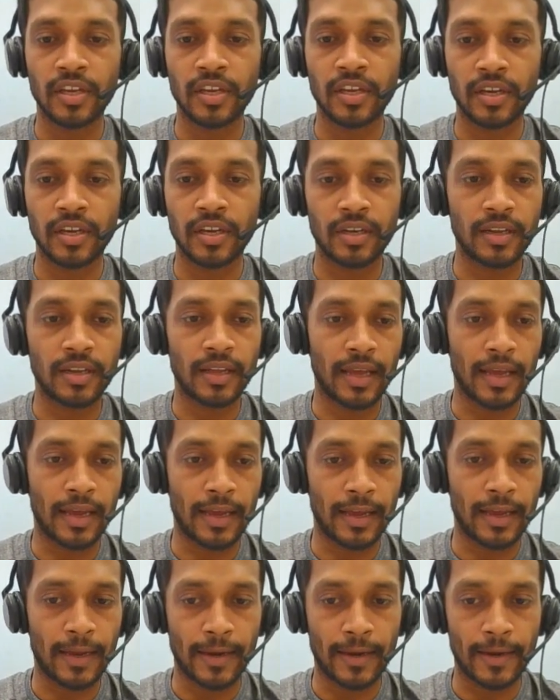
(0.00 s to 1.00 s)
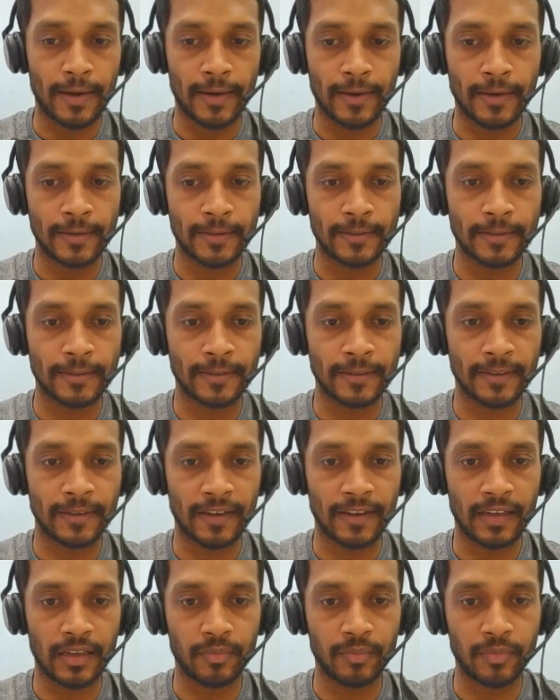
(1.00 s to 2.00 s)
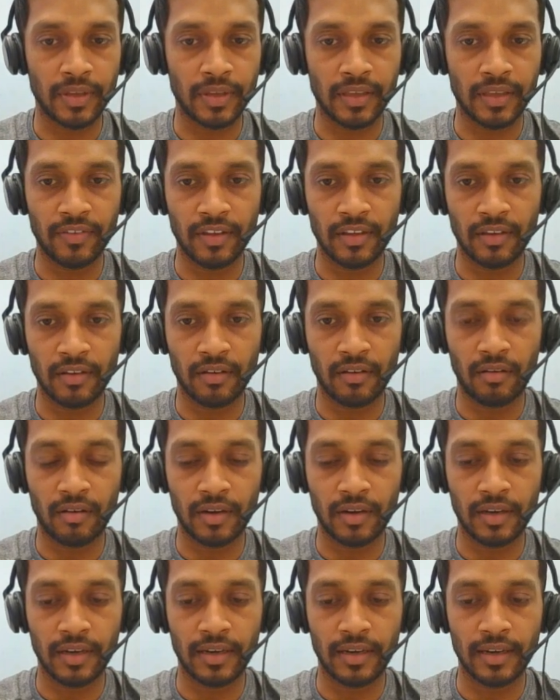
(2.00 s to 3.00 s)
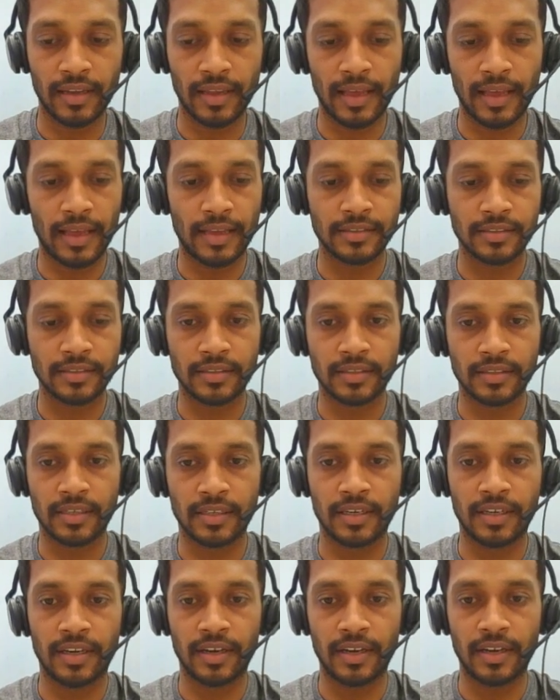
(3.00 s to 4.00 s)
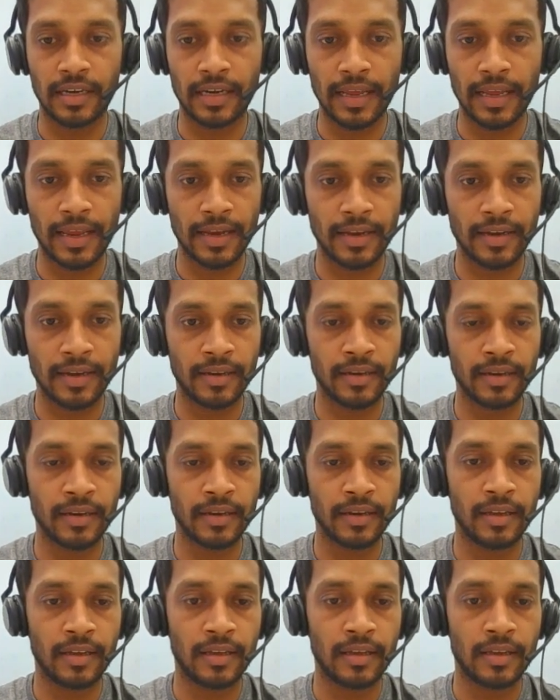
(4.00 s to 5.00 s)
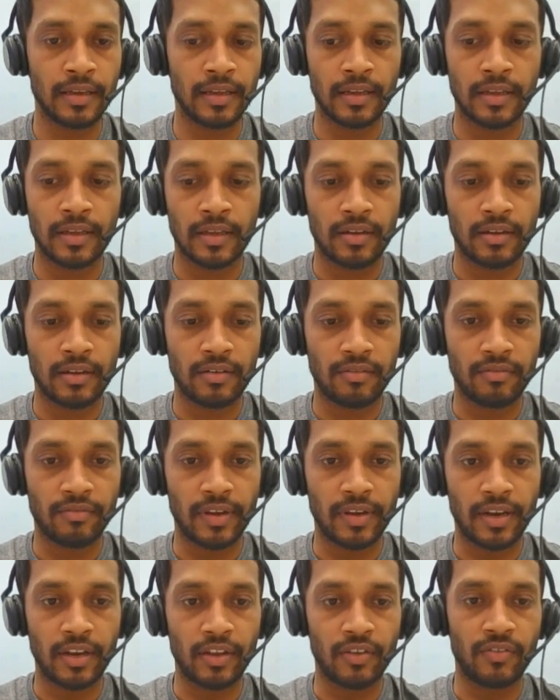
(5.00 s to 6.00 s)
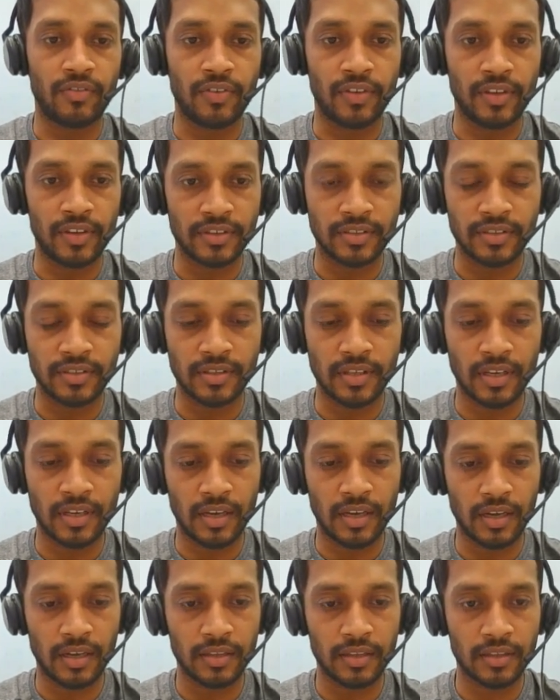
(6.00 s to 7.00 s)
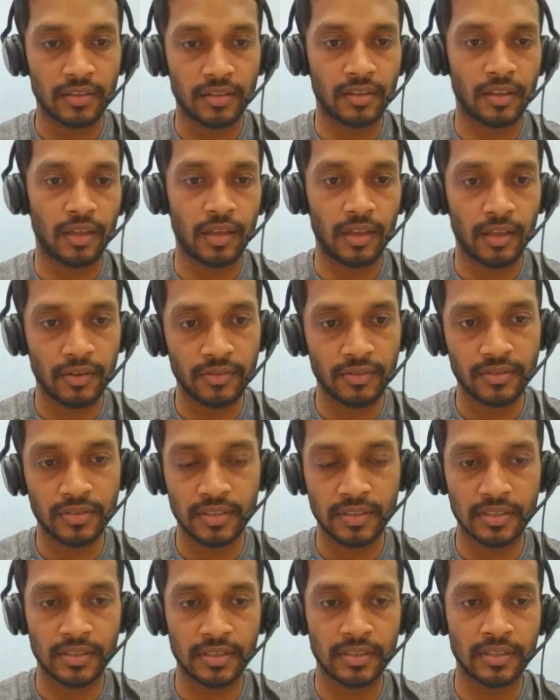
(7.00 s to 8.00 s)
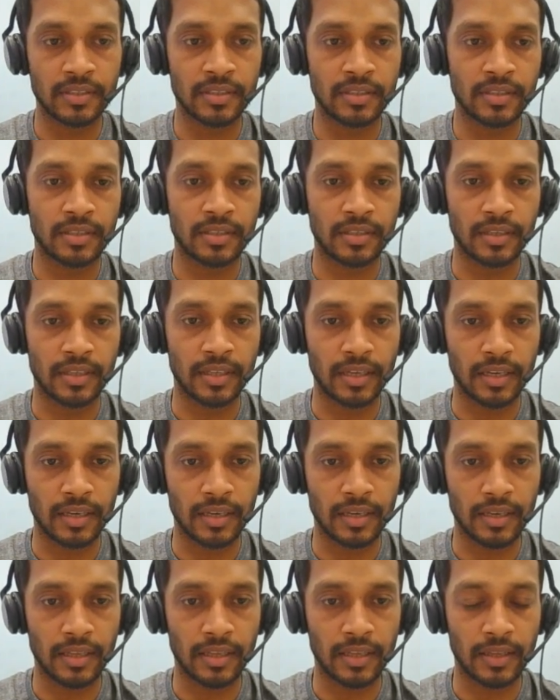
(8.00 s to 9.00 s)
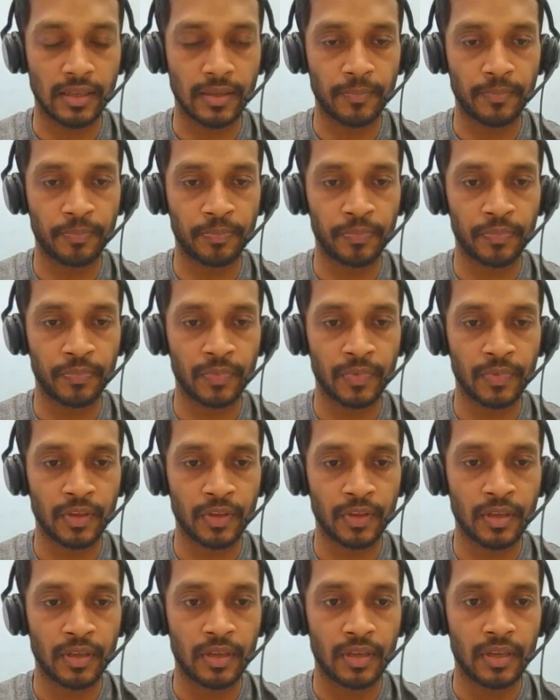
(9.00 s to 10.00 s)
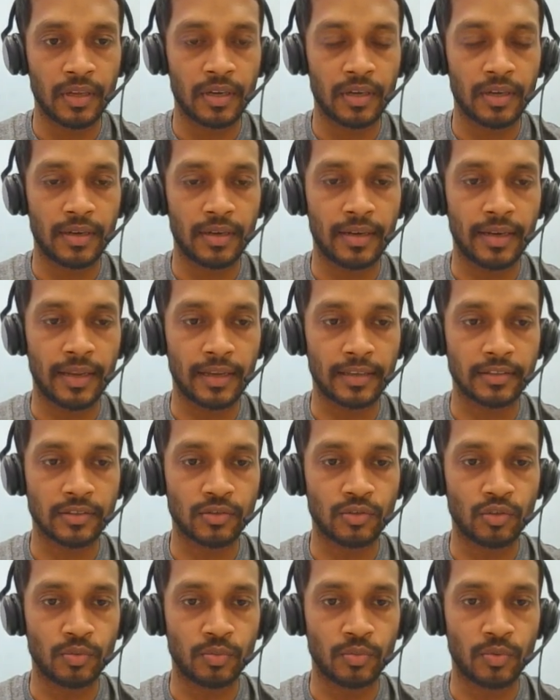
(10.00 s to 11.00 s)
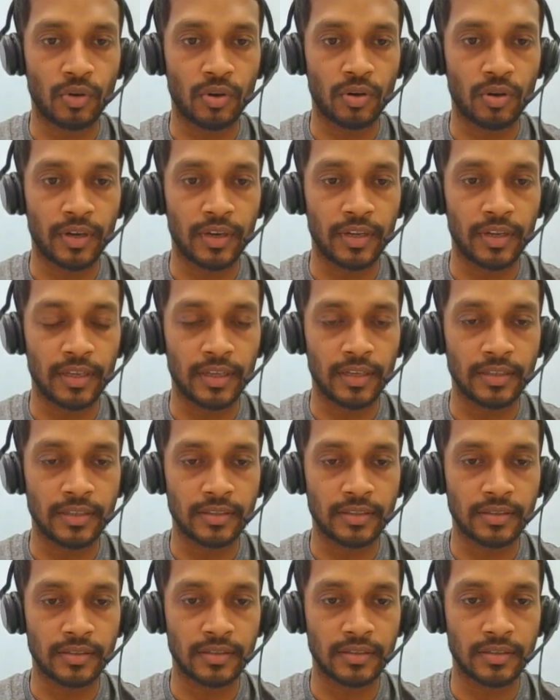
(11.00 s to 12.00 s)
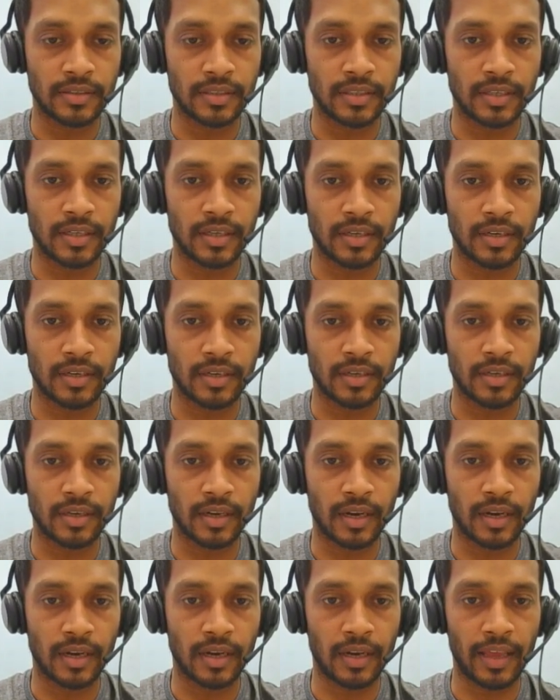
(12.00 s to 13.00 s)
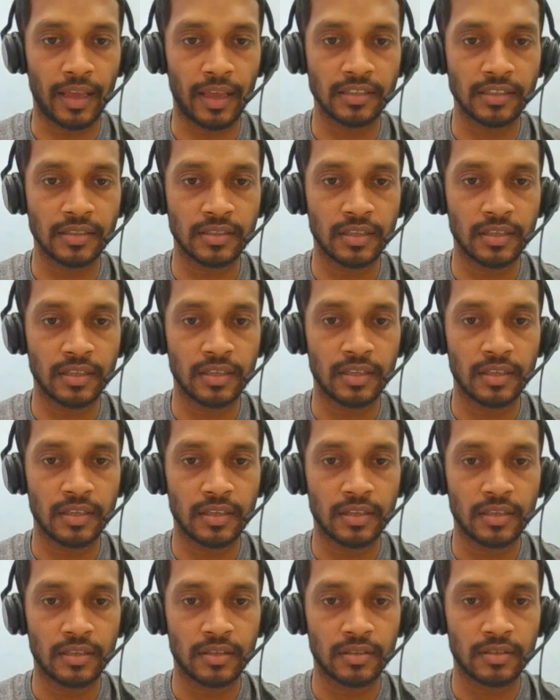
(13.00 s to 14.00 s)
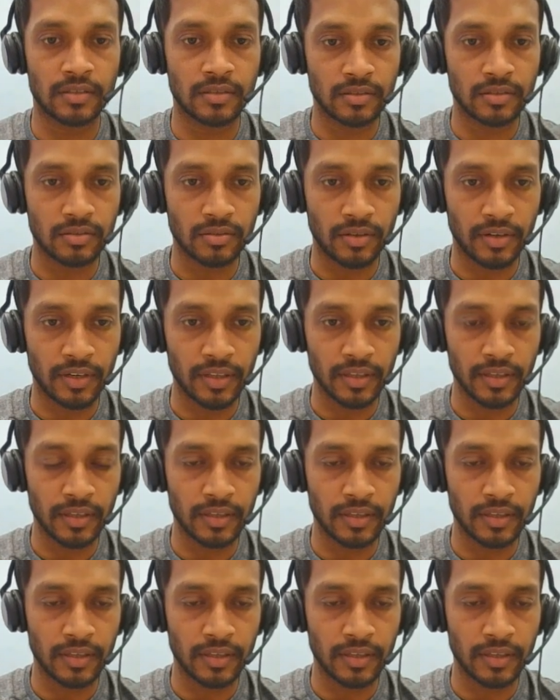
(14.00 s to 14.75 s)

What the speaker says: it, and I'm giving quantity as 10, value is 1000, then the tax group code is non-tax, sorry,